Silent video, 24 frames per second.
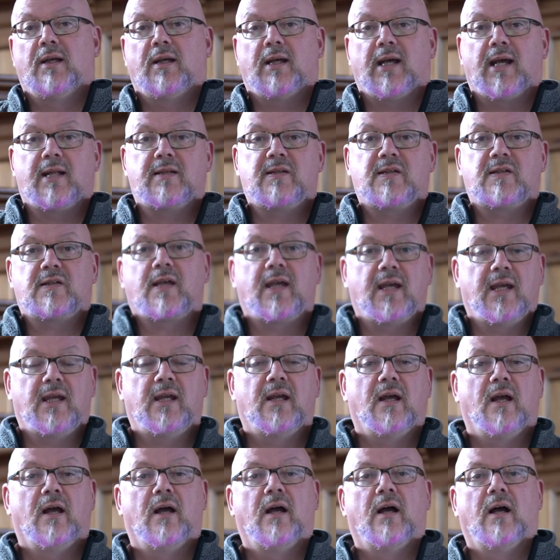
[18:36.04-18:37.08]
and say,
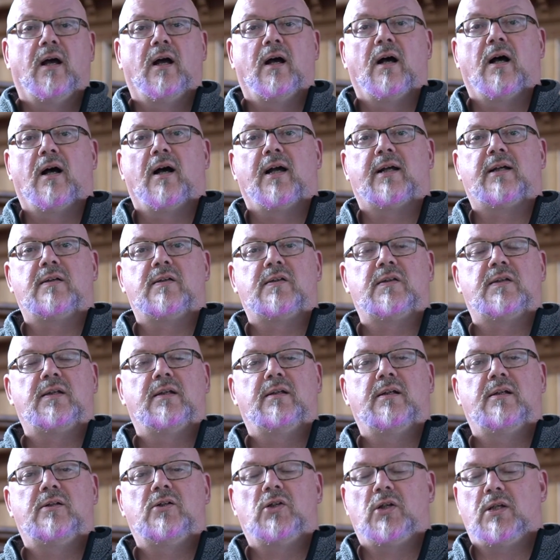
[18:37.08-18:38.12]
I
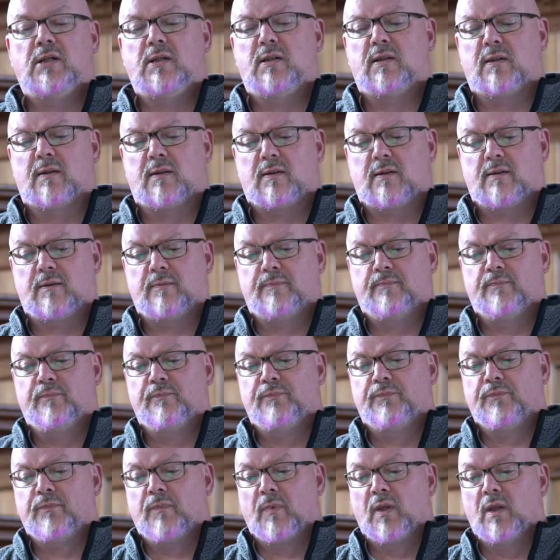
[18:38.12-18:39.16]
consider Jesus.
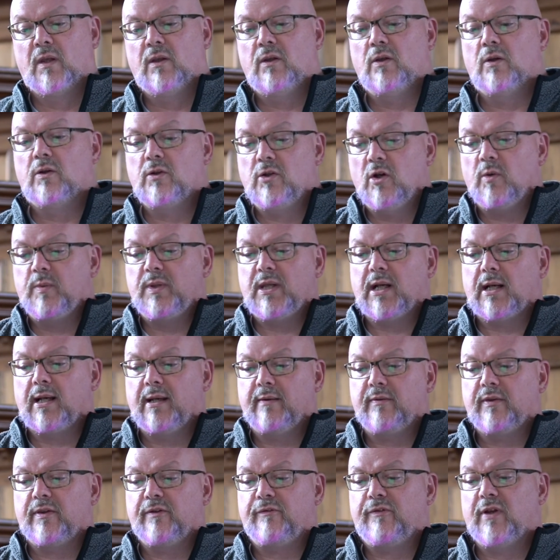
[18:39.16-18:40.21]
You can do it with a
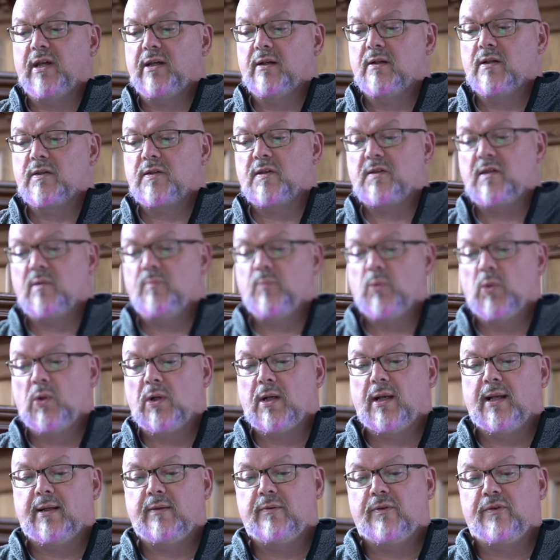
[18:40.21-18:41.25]
click of the fingers, a simple
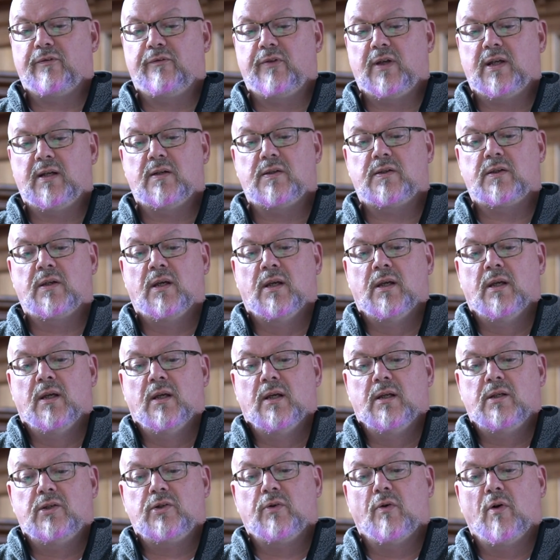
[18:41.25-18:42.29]
click of the fingers,
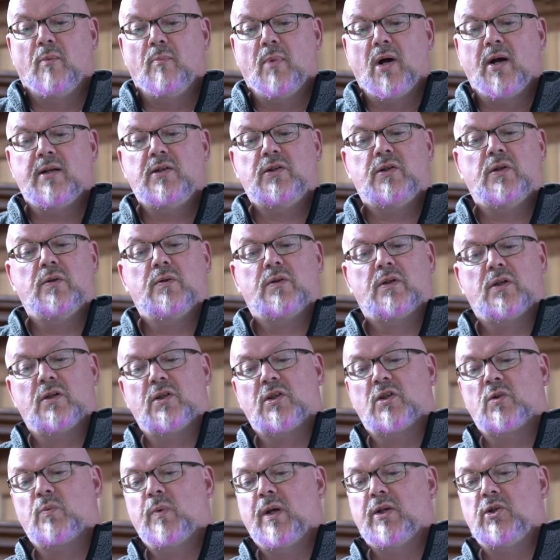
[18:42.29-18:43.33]
to remind you to
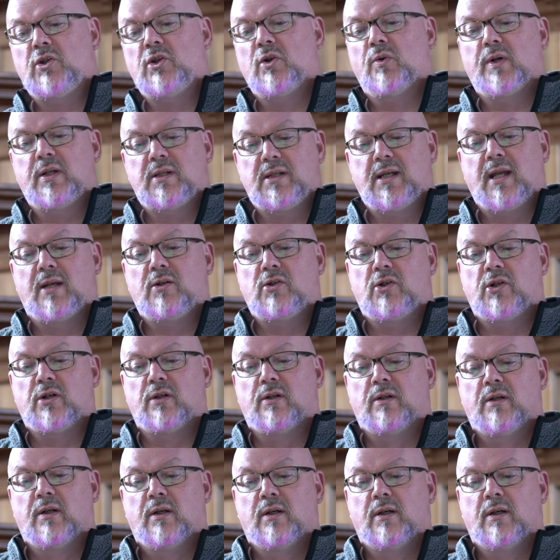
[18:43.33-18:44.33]
switch your attention